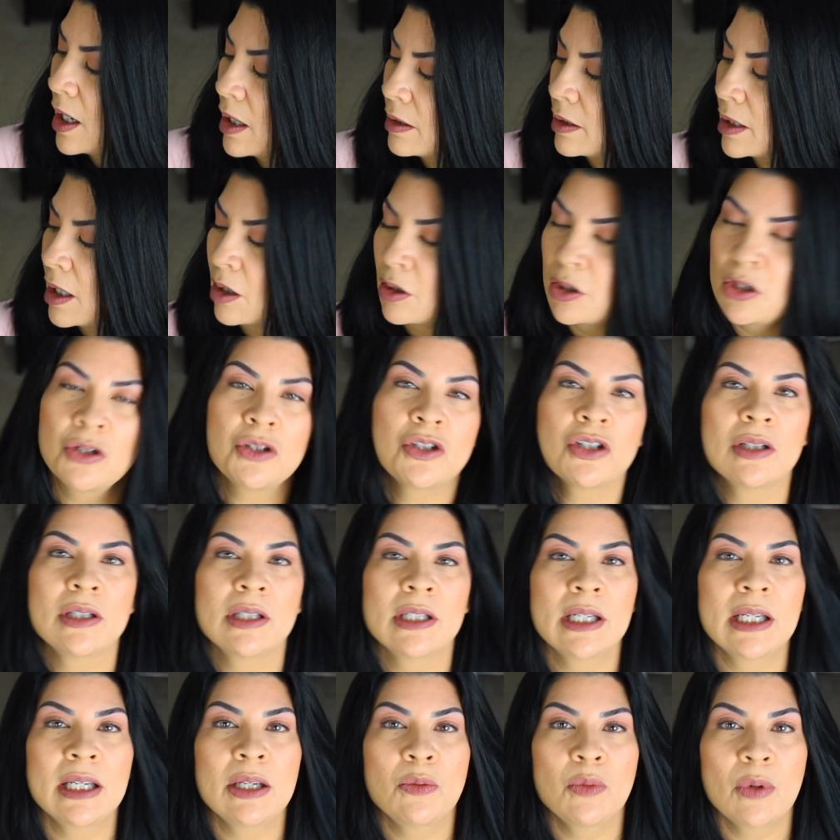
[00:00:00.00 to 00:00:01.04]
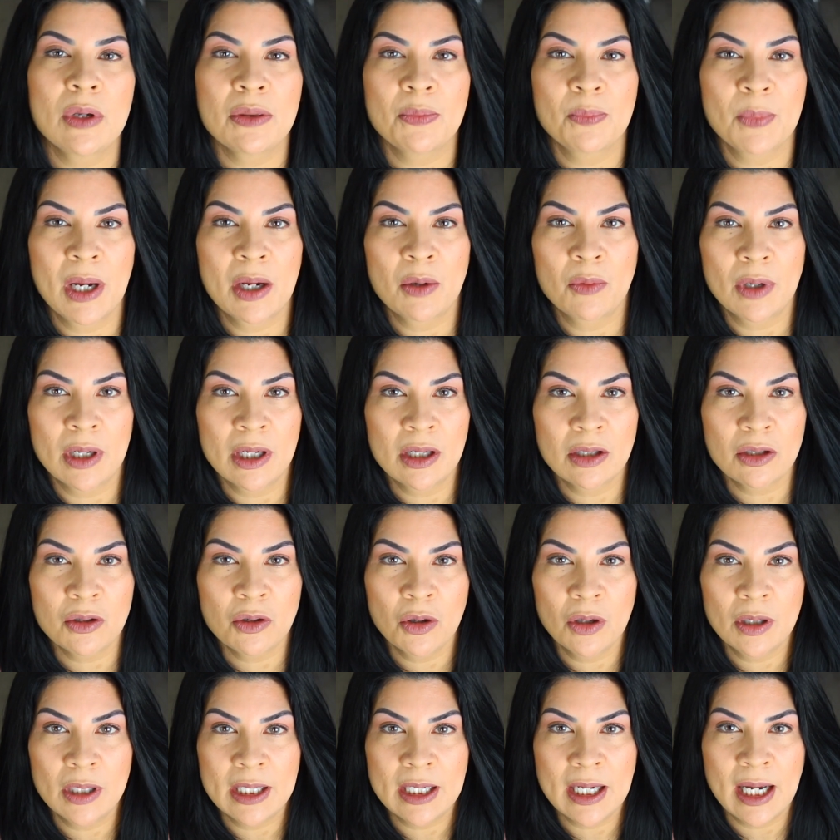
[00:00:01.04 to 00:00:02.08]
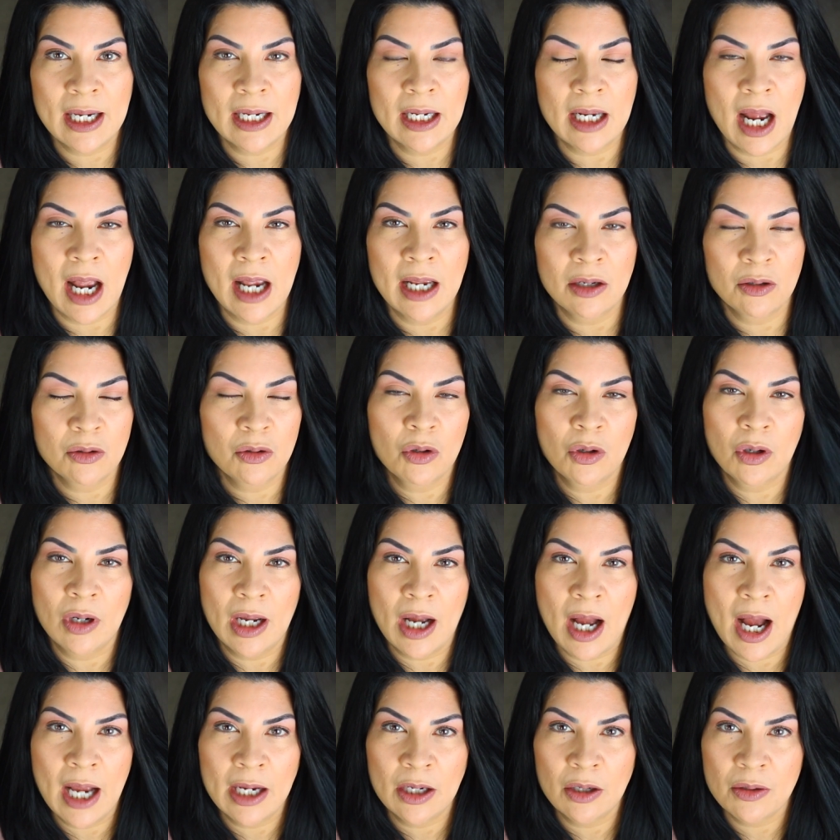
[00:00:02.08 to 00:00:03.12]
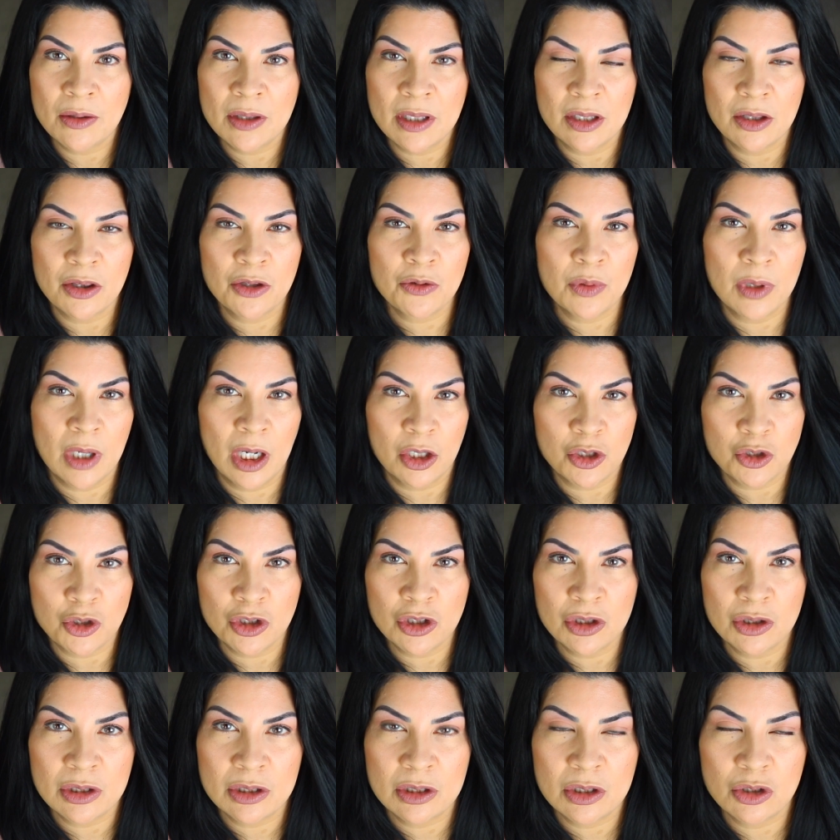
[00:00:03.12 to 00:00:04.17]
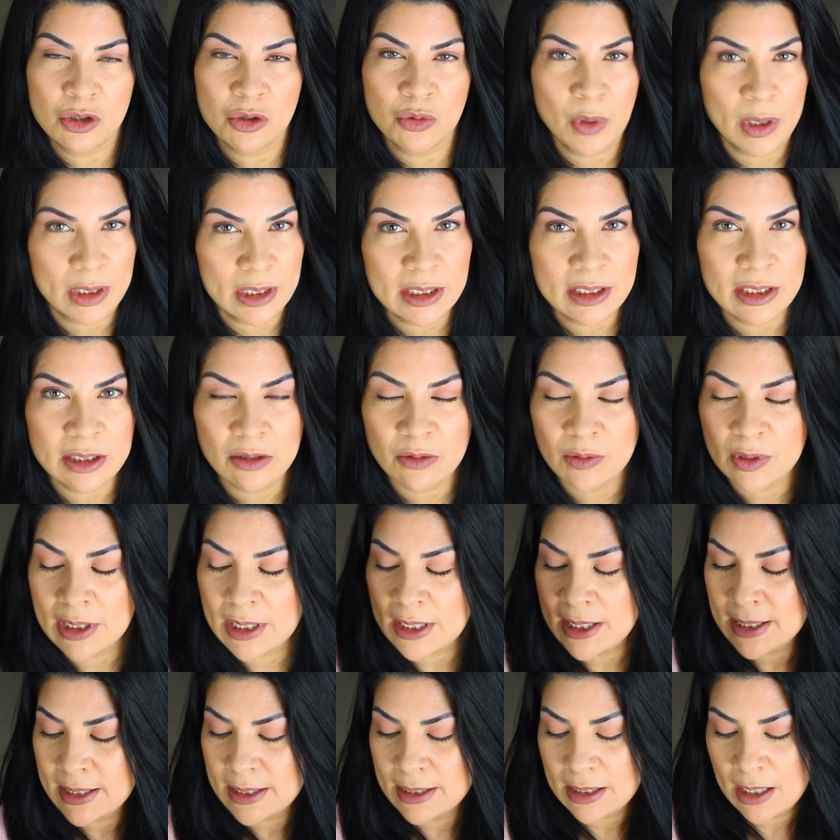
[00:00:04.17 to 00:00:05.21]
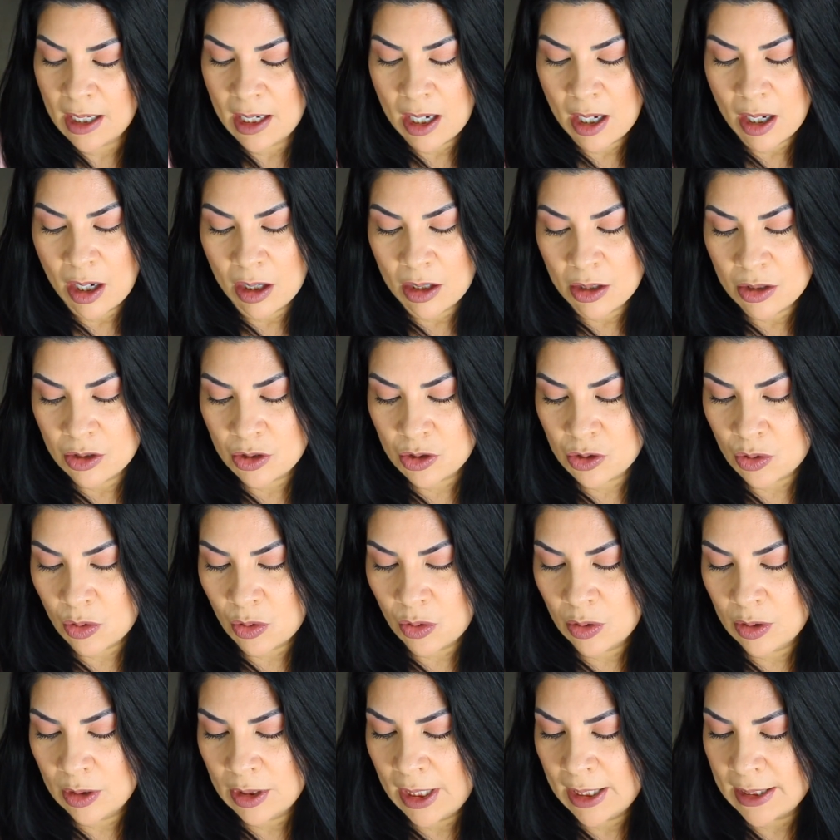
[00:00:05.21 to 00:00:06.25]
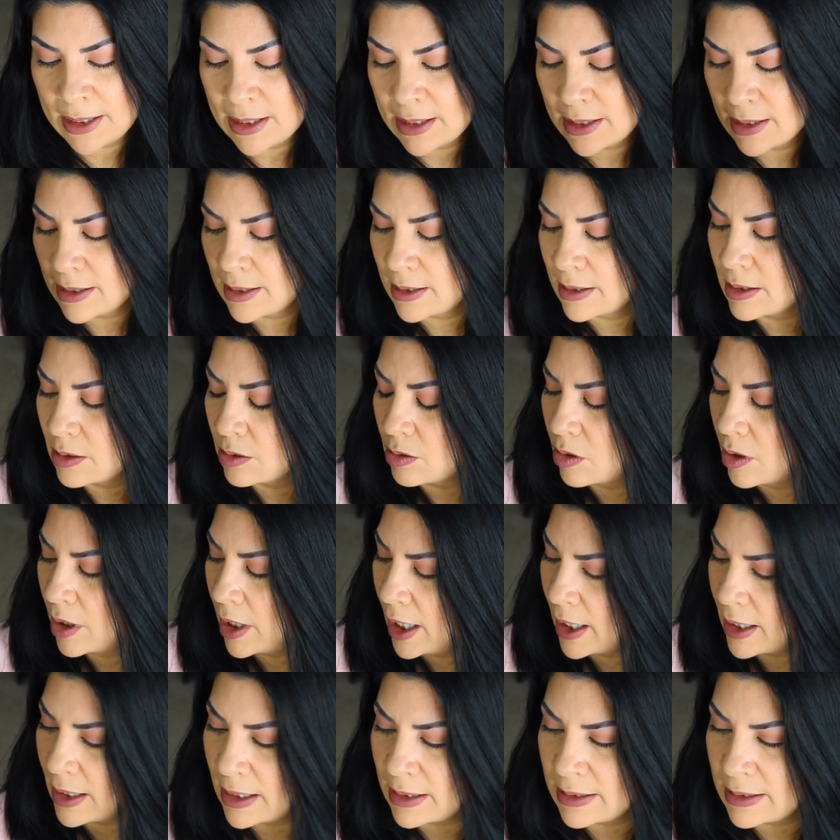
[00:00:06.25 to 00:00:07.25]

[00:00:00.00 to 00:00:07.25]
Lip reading: Now usually with my regular curling, I don't go higher than 320 degrees. So let's go ahead.